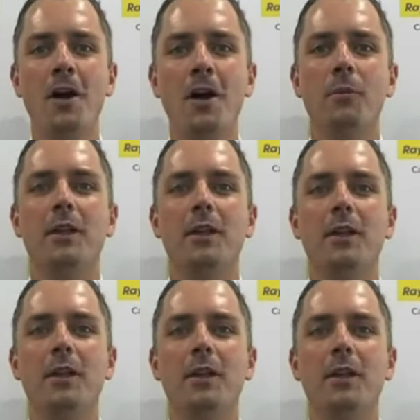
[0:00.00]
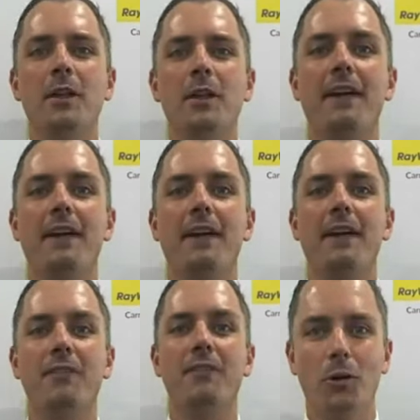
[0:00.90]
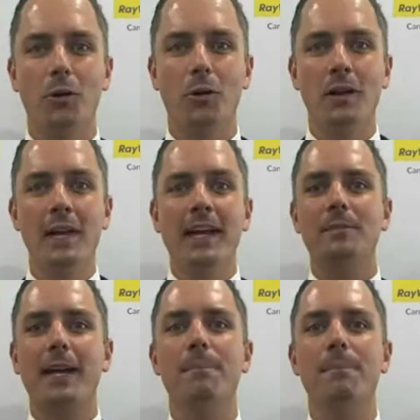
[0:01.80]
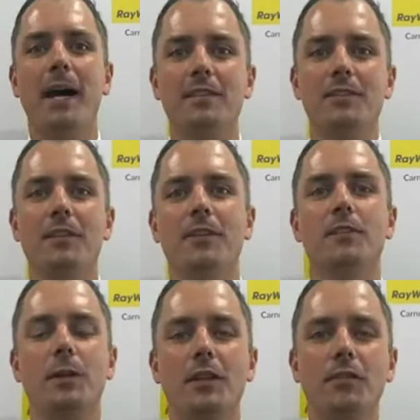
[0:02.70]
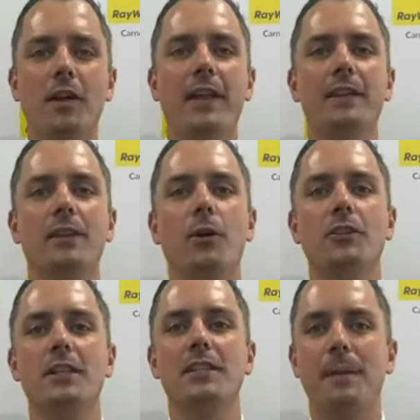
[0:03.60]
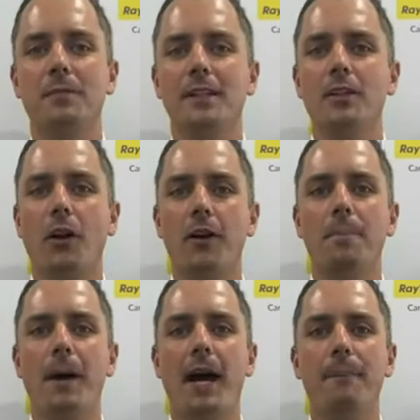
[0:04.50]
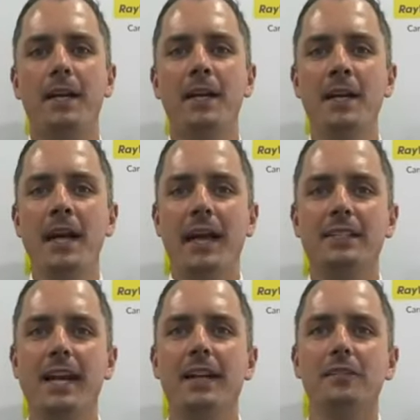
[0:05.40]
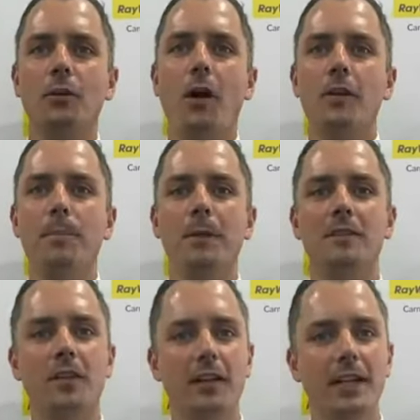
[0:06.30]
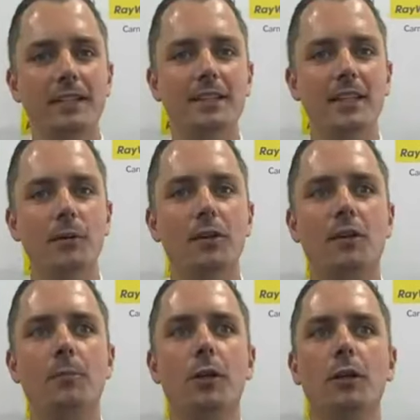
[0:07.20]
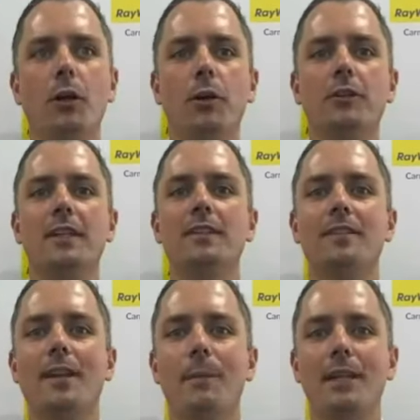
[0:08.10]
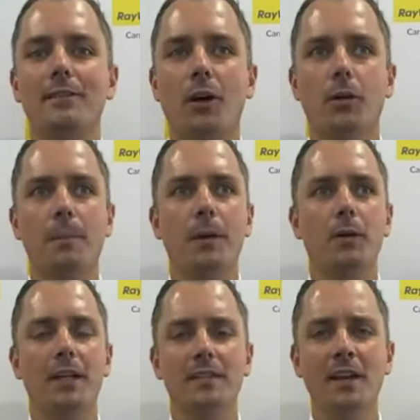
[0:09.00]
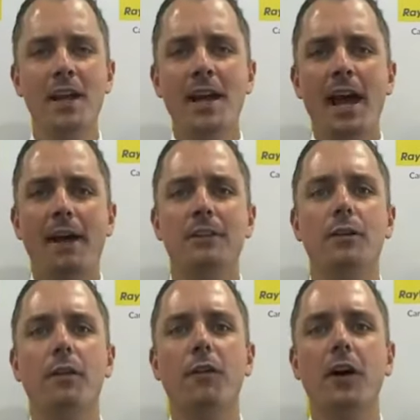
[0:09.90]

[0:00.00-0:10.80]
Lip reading: more, with everything else being equal. It does make a massive difference when you've got that laundry taps in your own apartment and tenants or occupants don't need to deal with communal laundries in some of these older buildings.